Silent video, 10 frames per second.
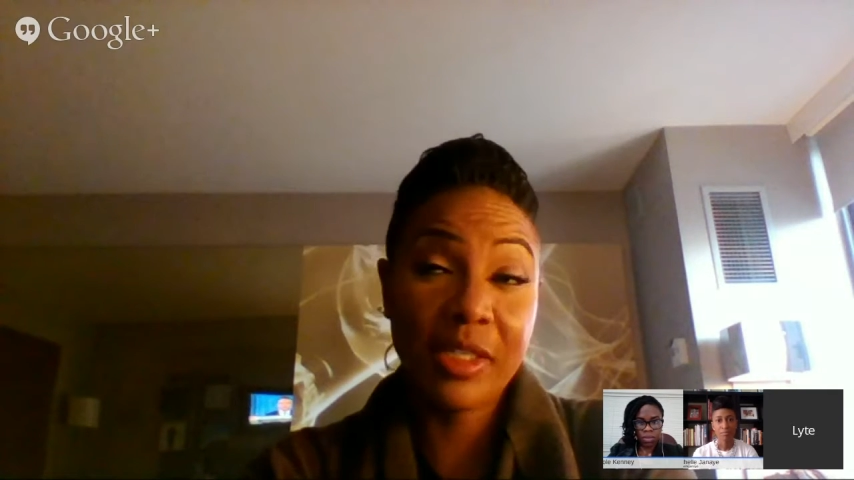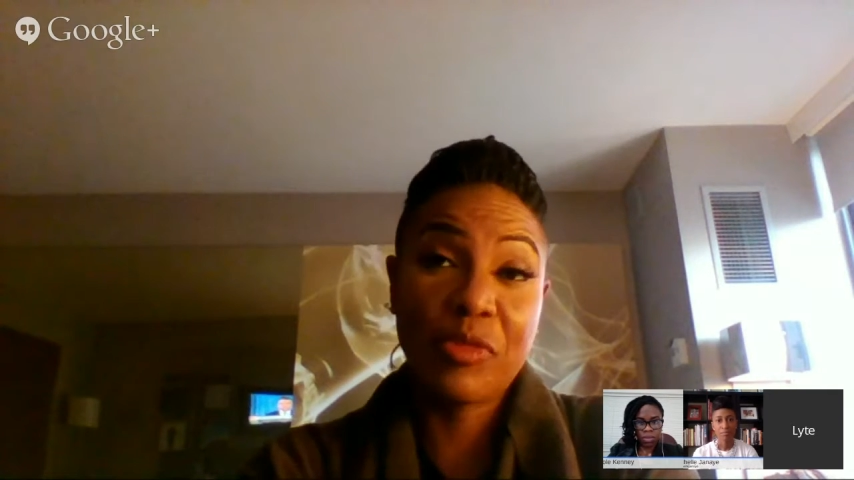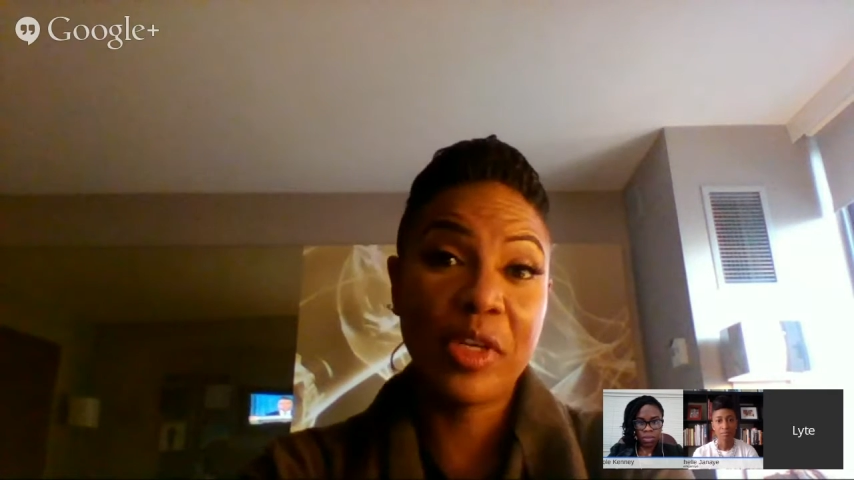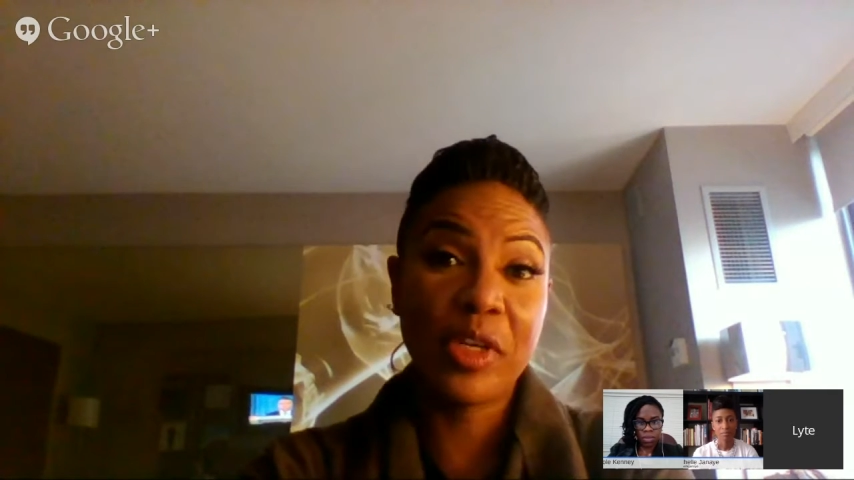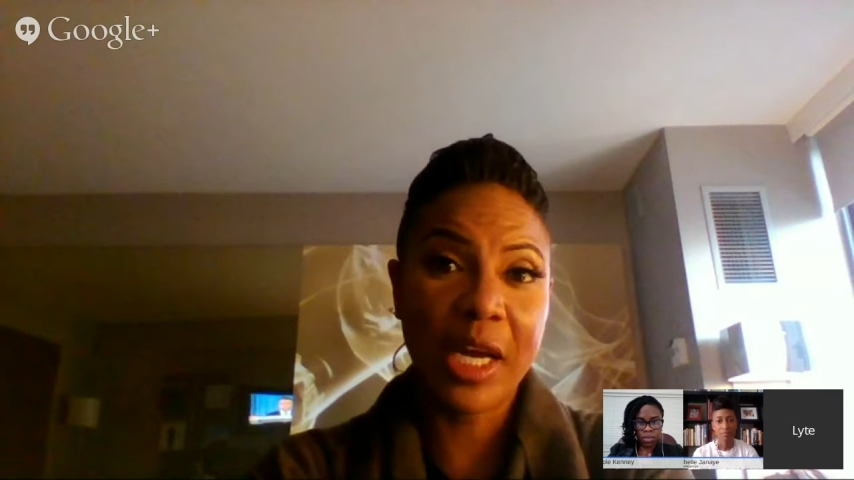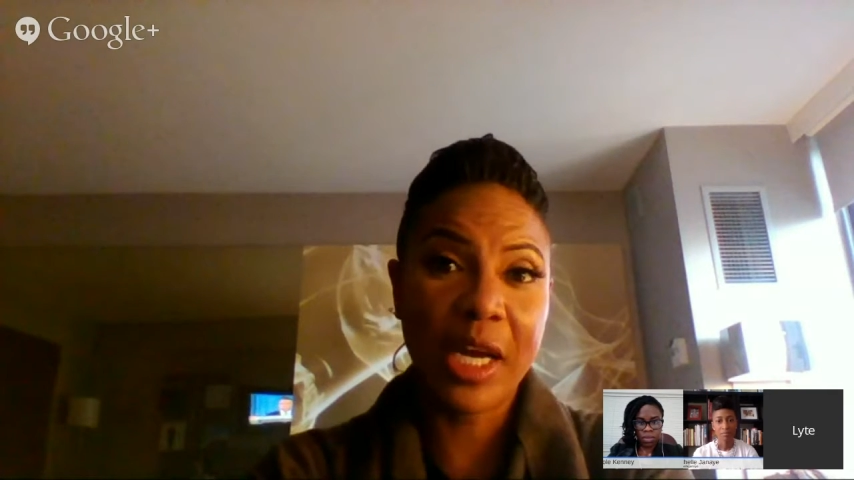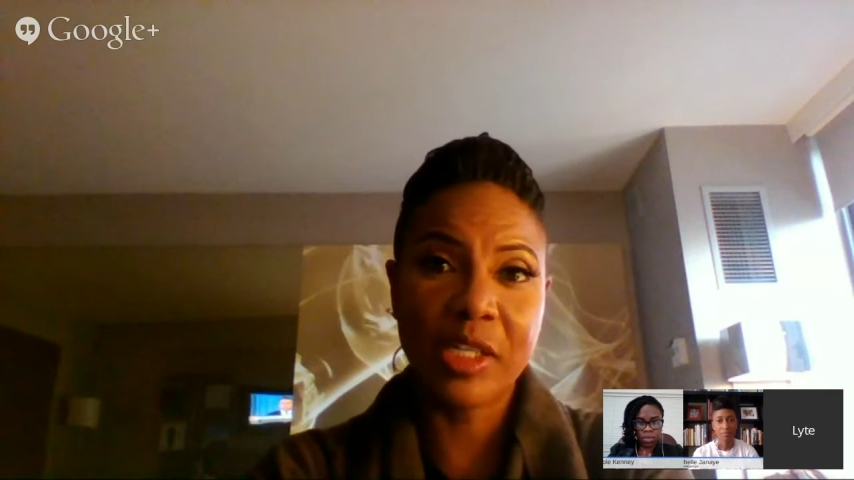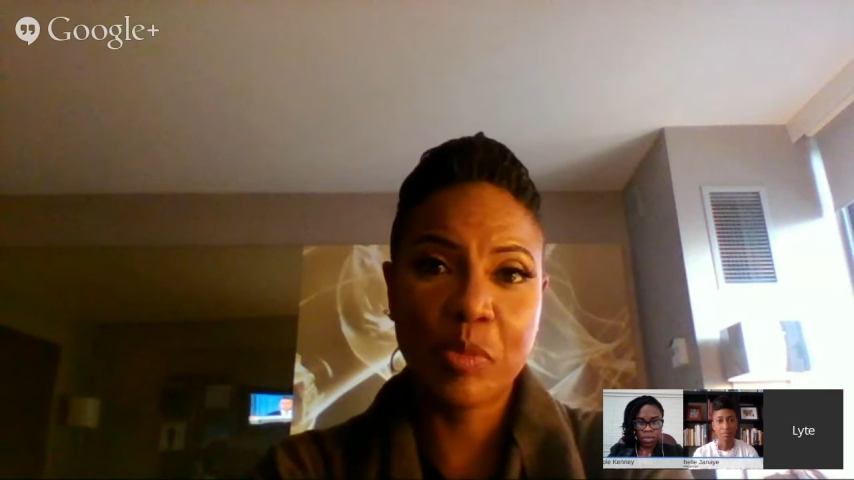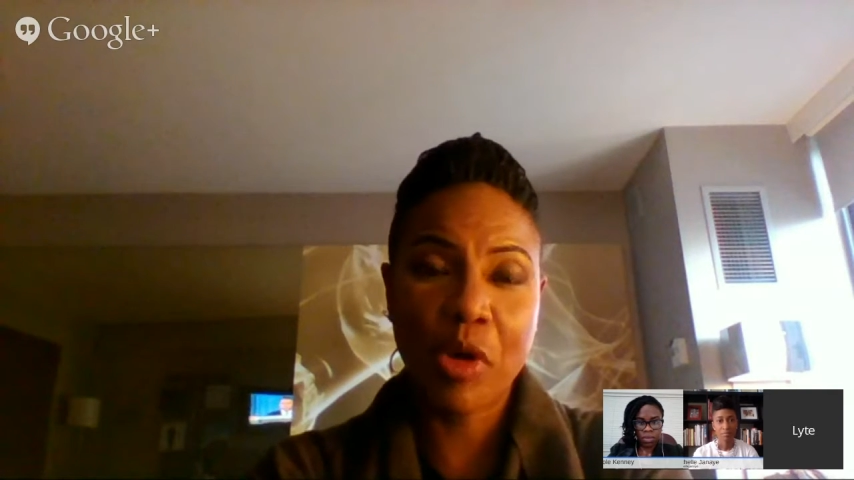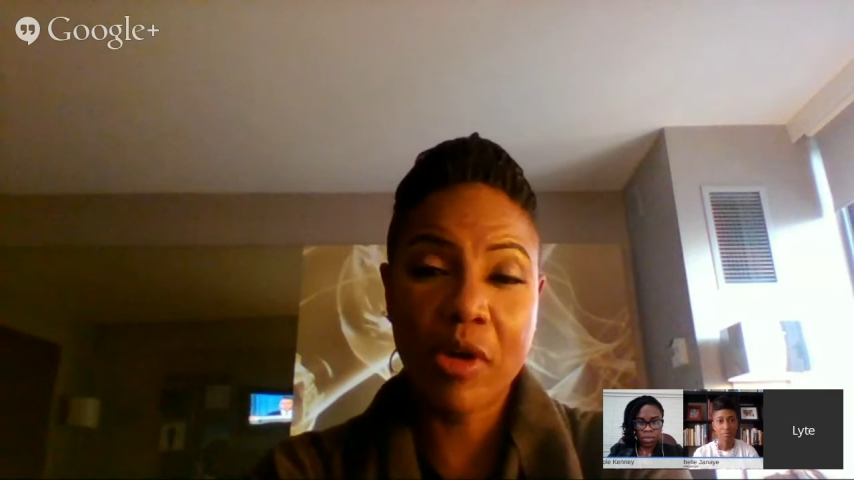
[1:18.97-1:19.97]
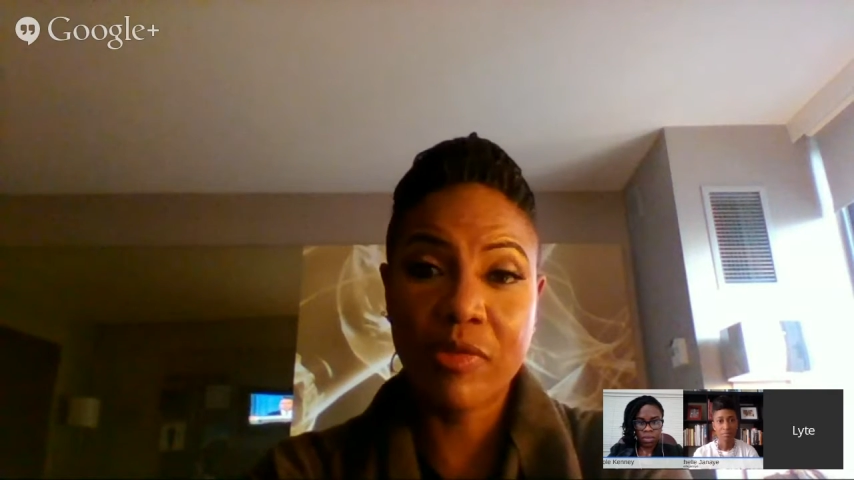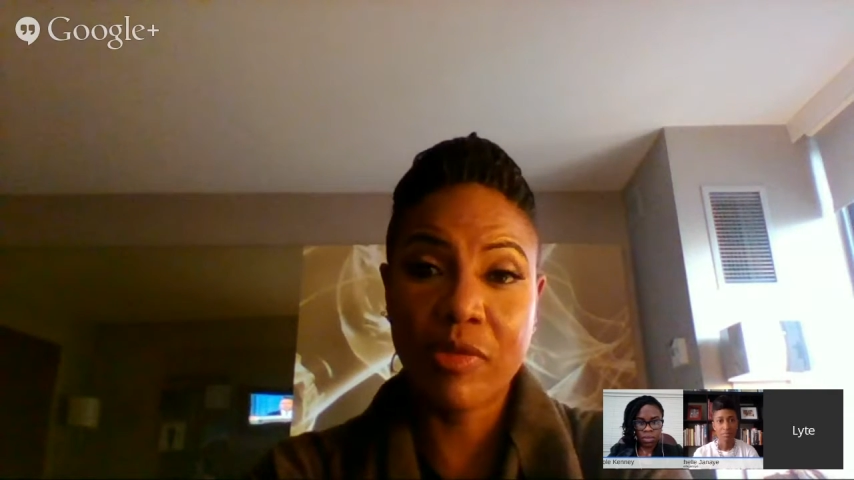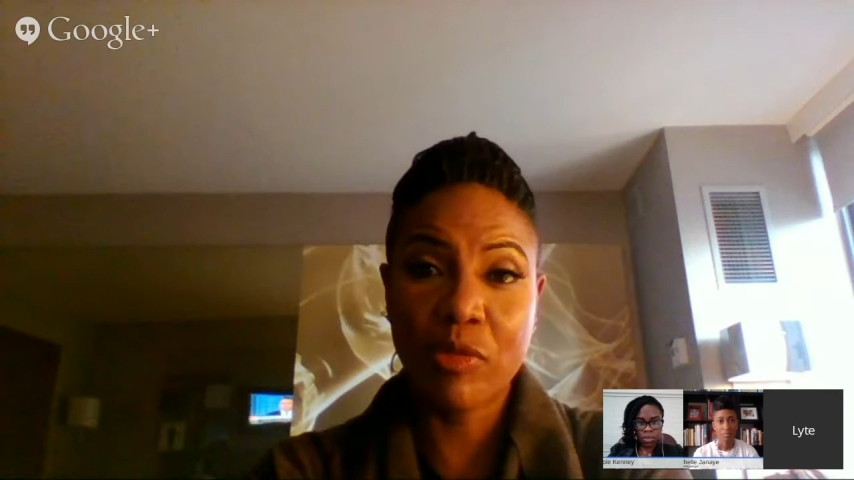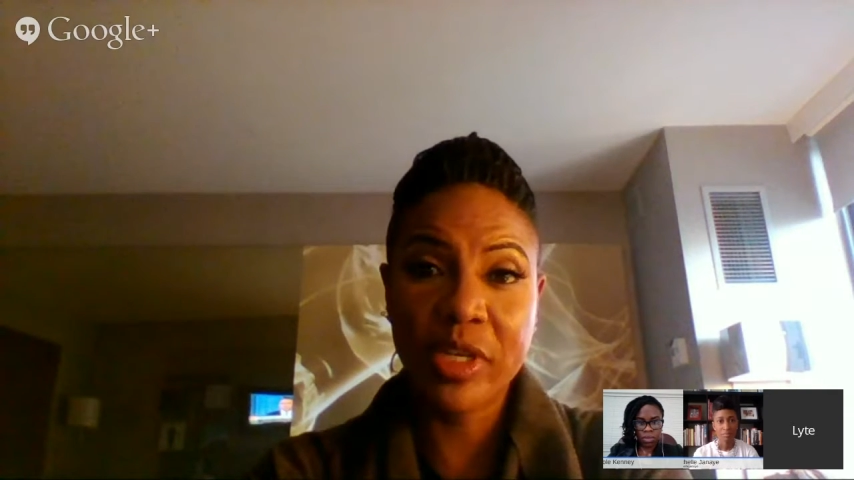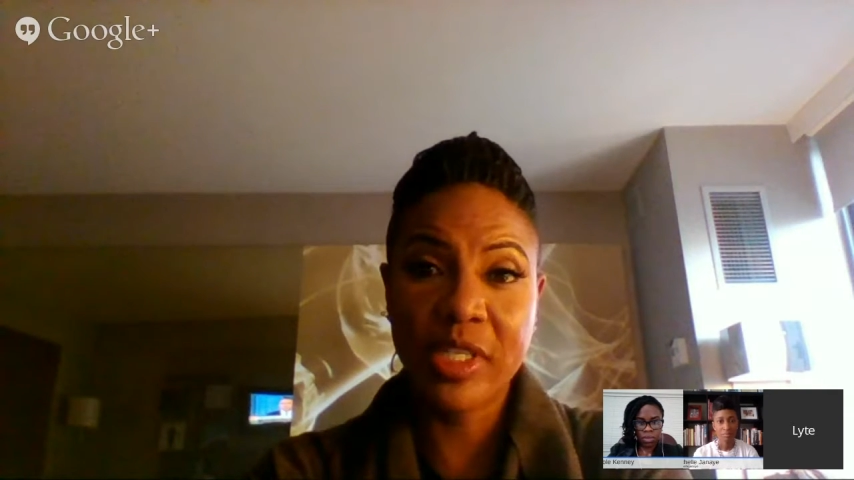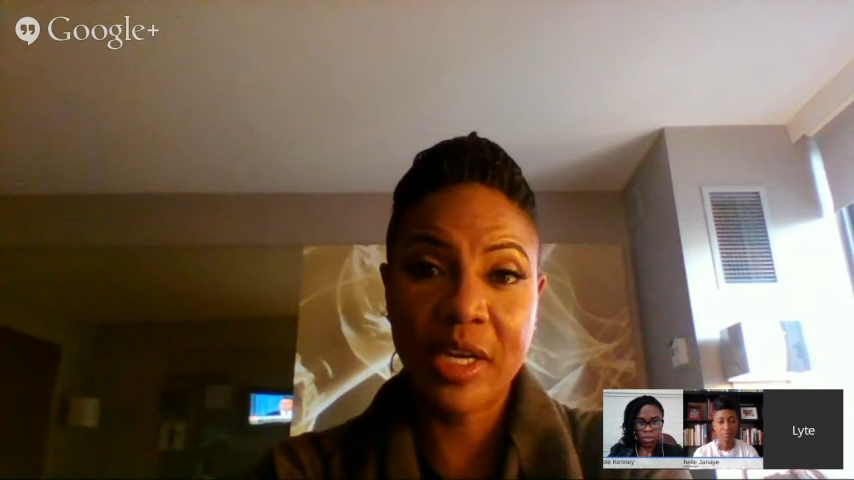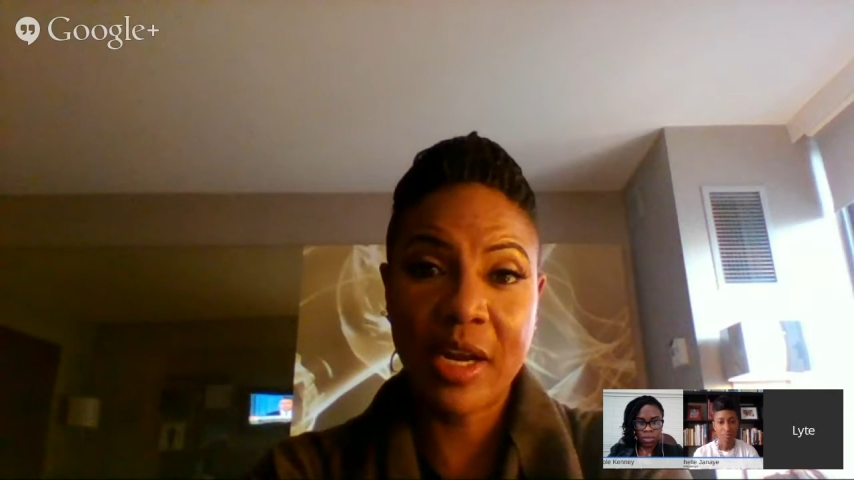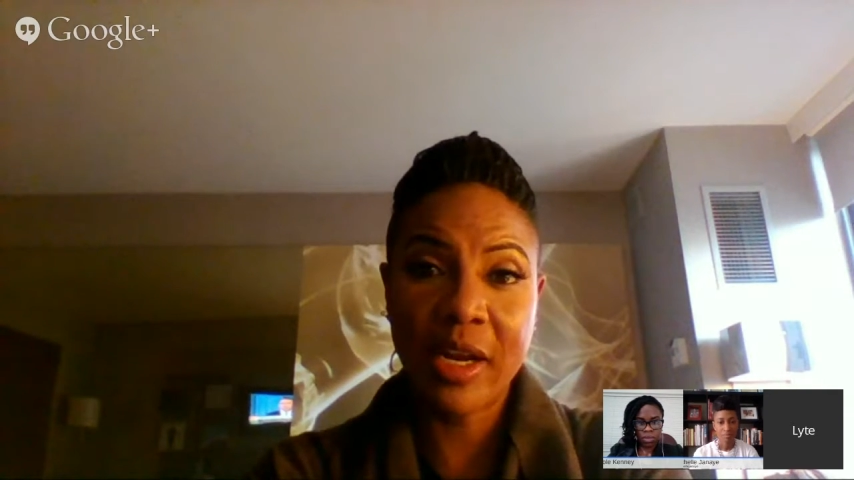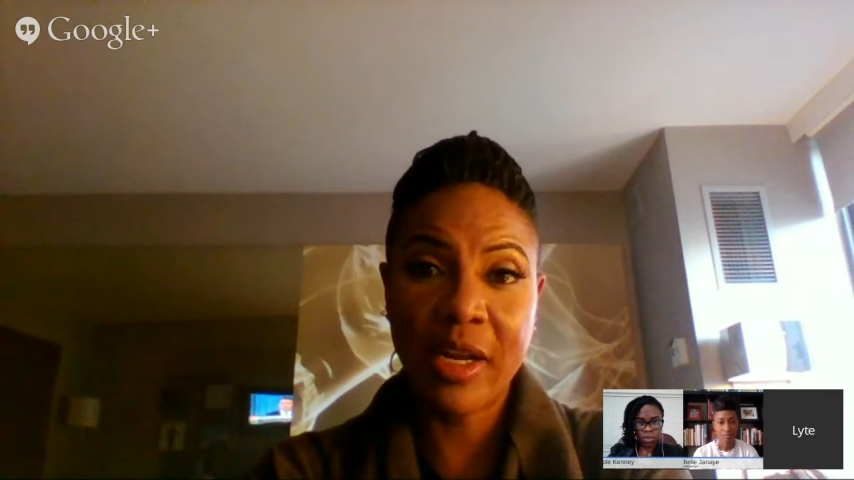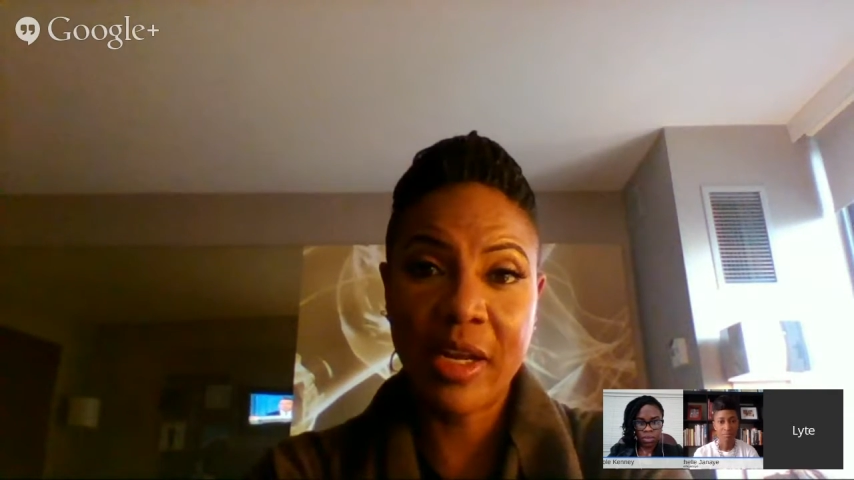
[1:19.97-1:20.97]
just feel like it's part of the reason
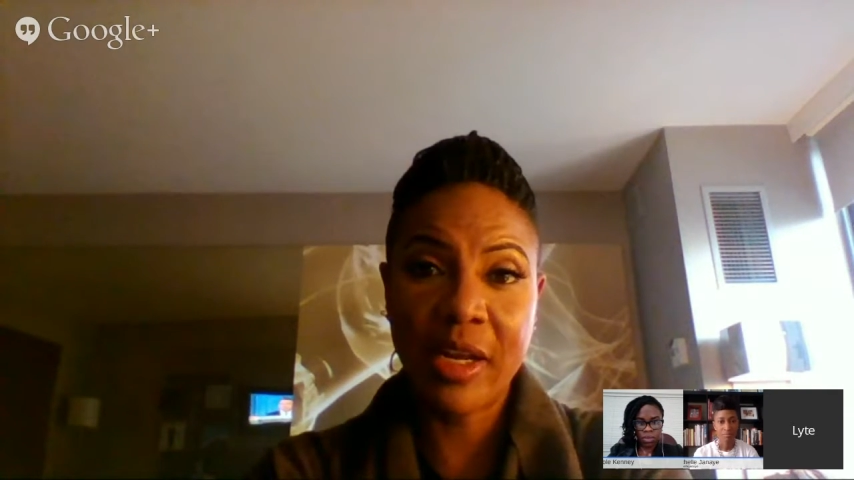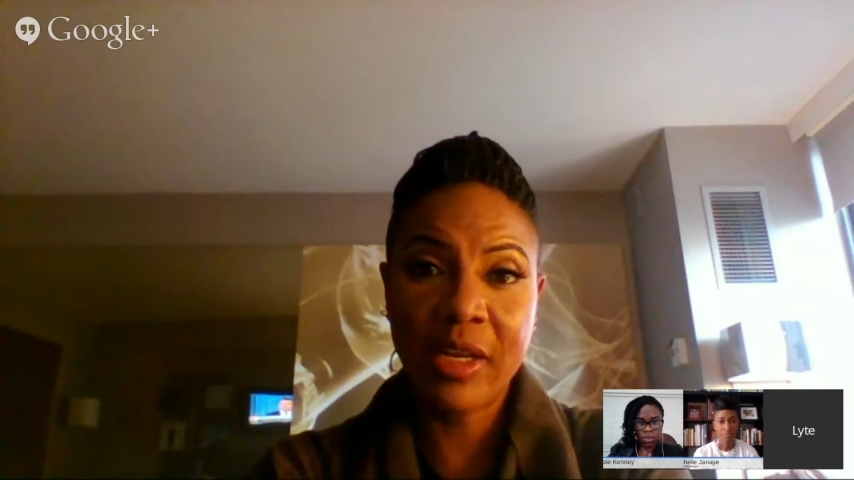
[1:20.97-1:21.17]
I